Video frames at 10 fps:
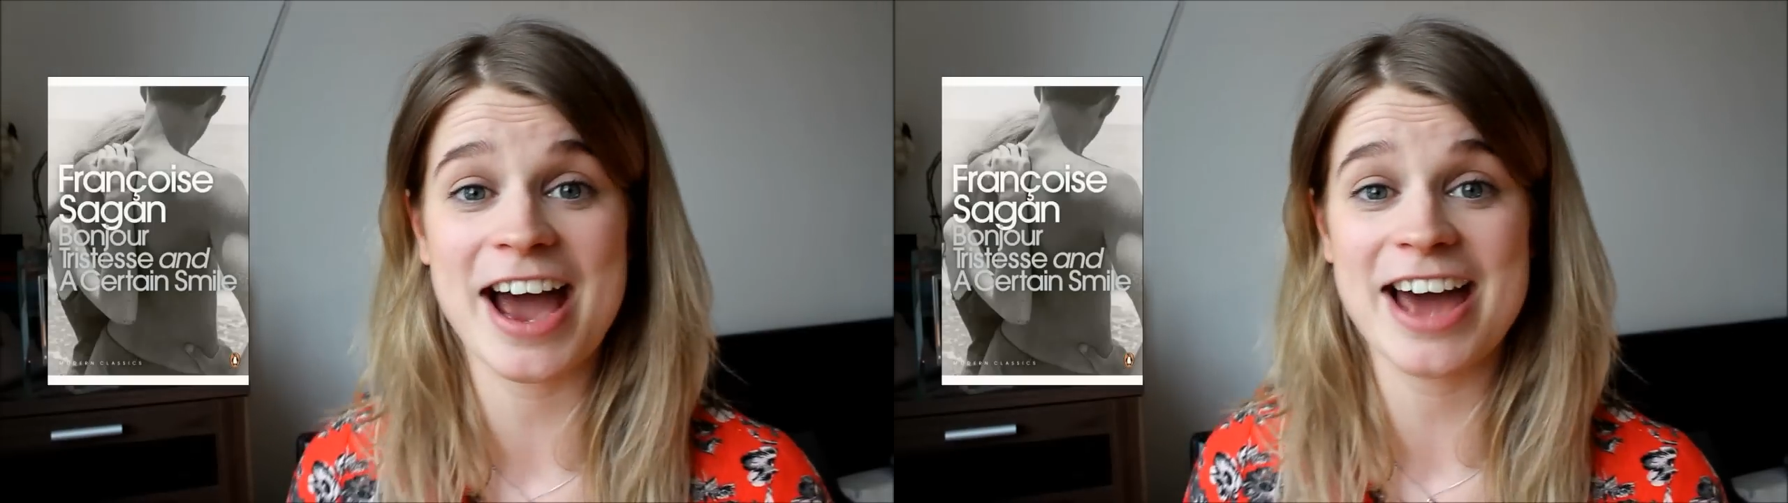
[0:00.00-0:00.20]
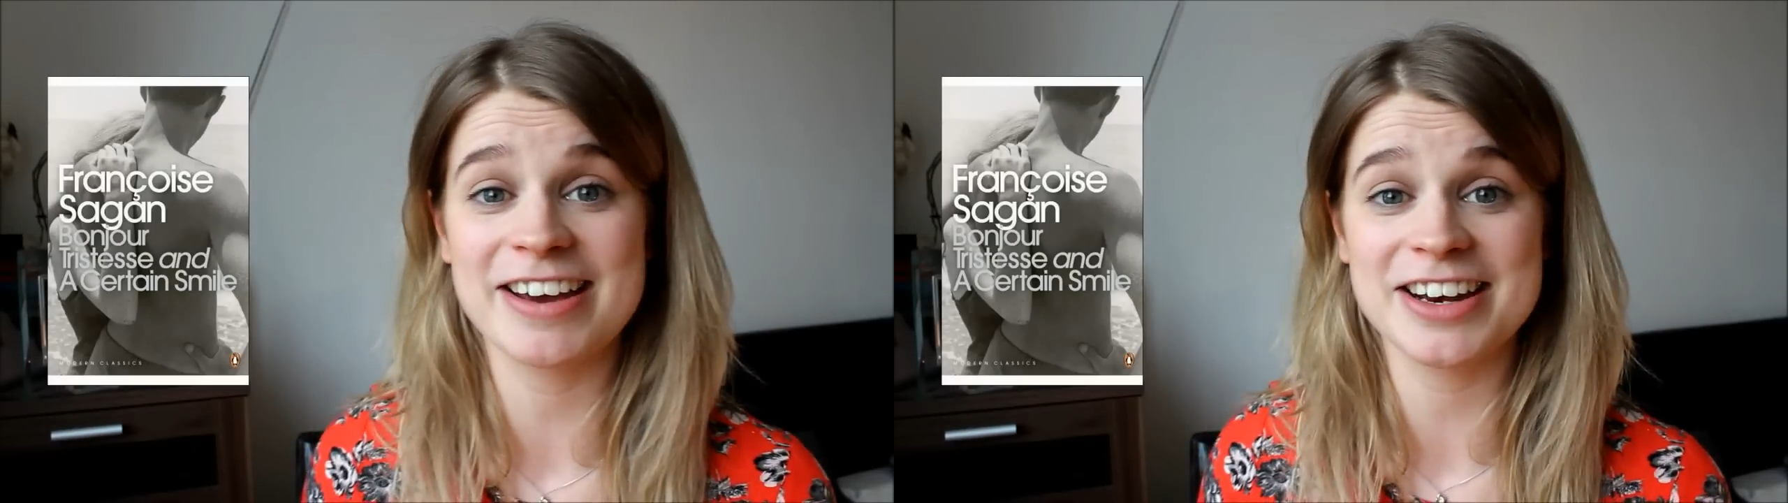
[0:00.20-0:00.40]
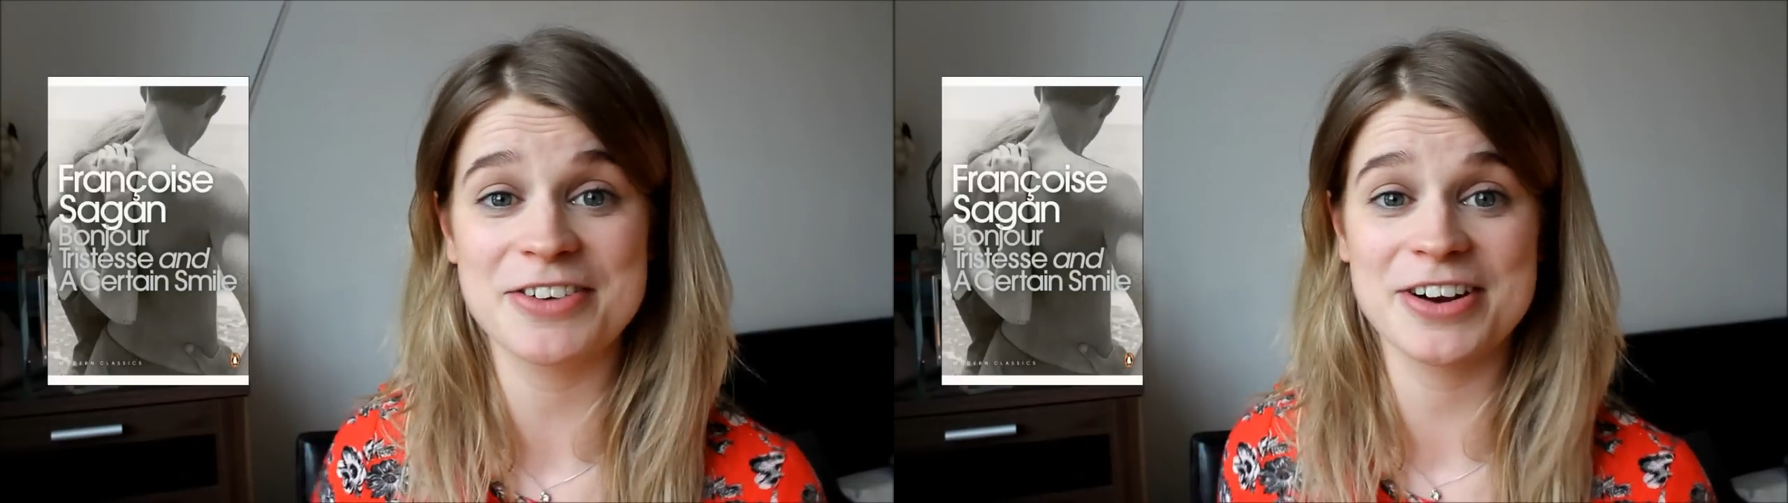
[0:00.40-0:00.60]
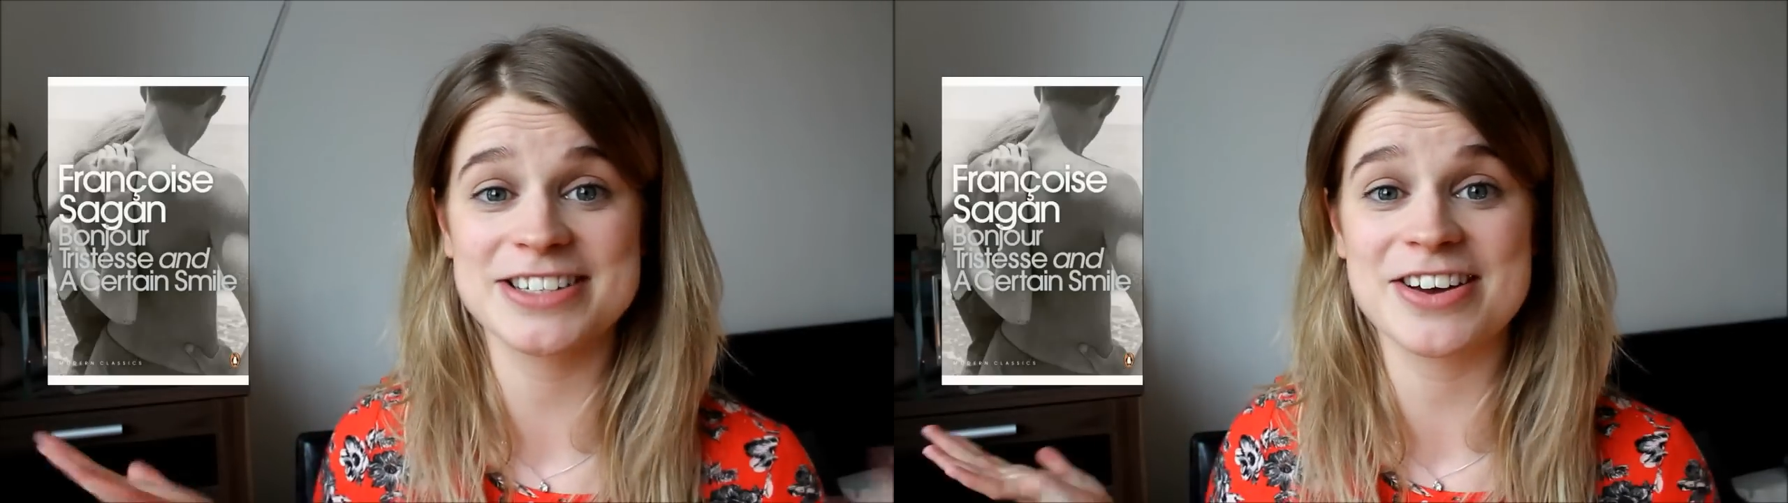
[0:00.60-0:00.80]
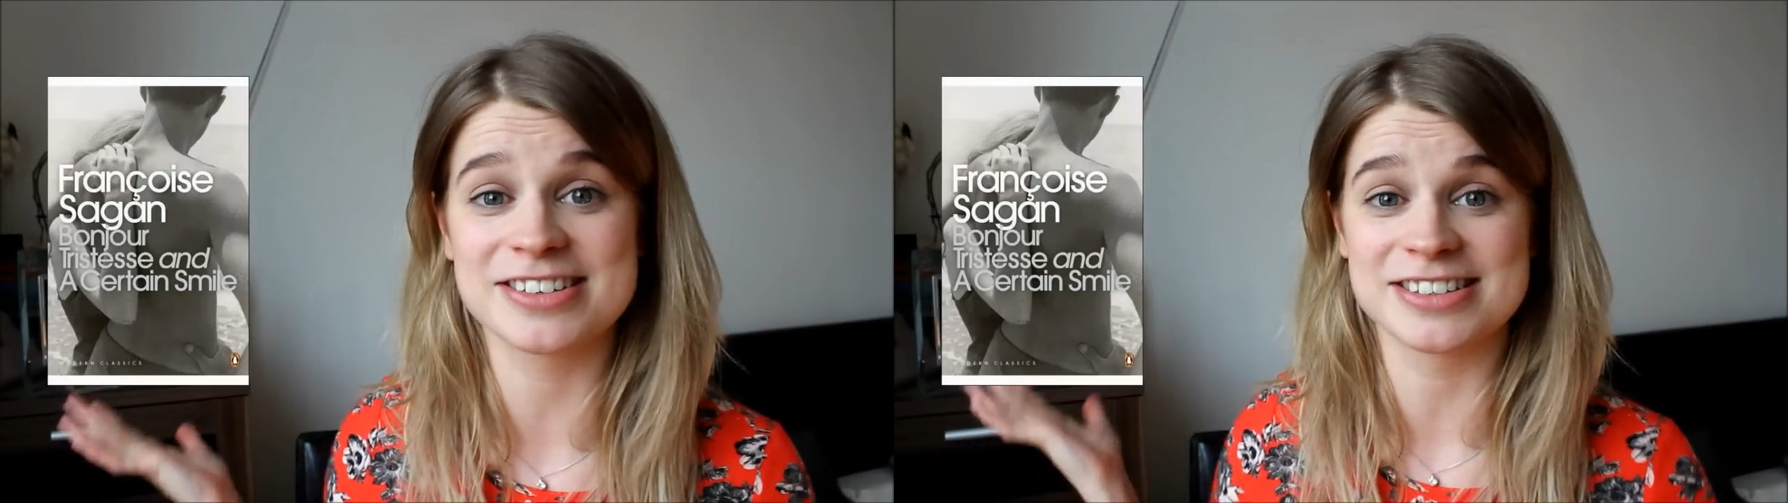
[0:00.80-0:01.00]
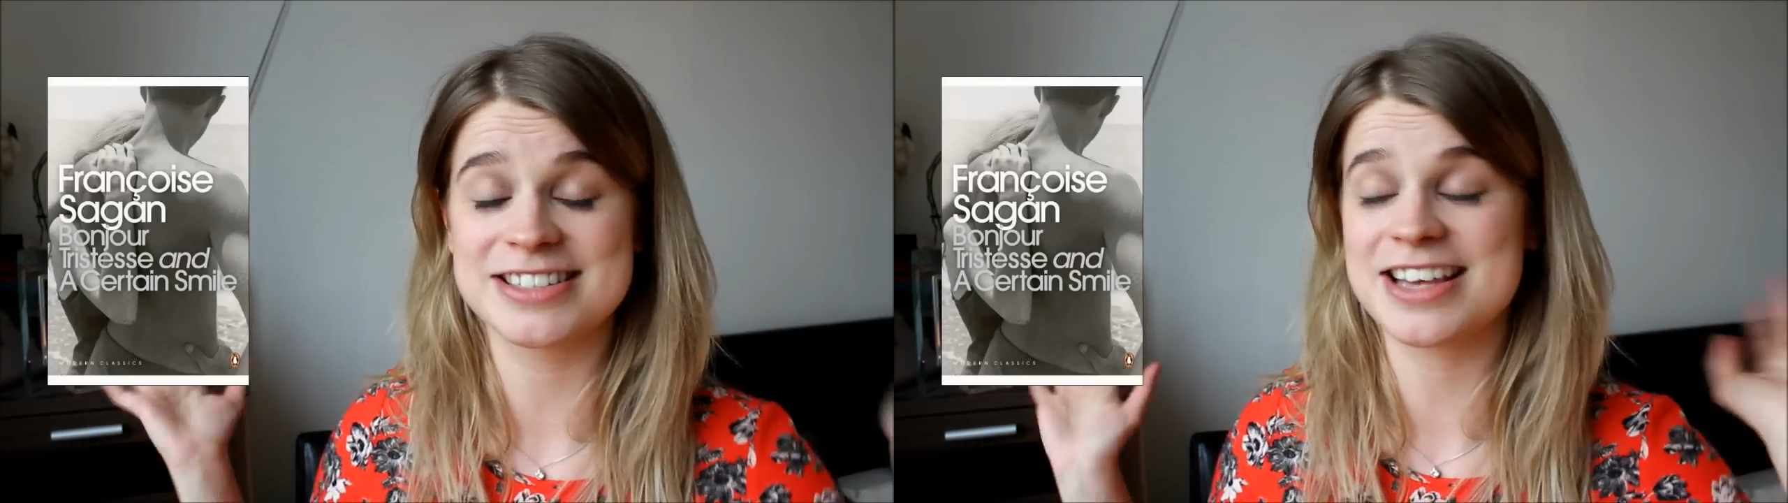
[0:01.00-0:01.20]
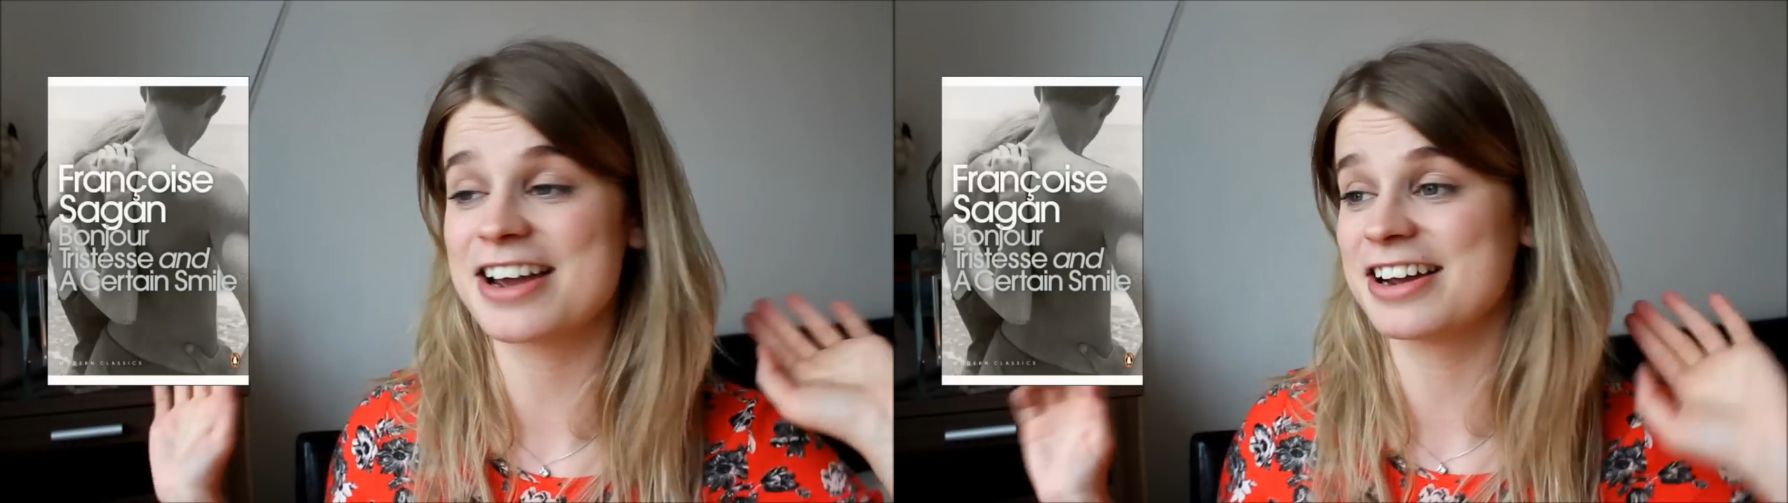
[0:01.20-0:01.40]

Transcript: I don't know where it's gone. So,